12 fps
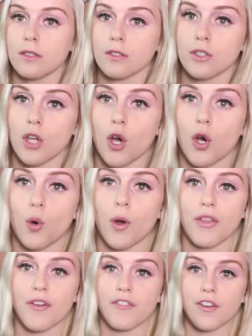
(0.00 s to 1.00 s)
So
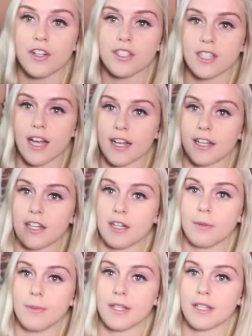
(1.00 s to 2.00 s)
the first
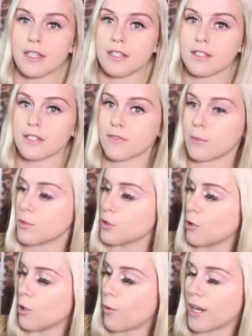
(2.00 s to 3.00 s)
item is from
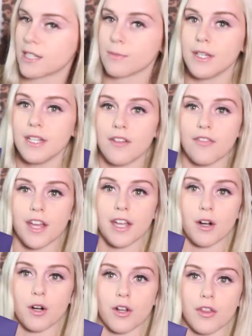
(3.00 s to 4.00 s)
Stuart Weitzman, and they
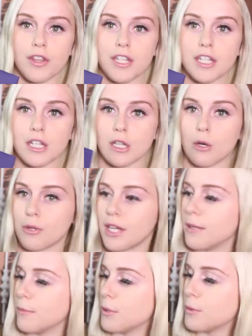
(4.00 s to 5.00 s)
are the
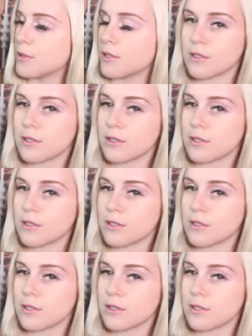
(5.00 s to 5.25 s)
Lowland boots.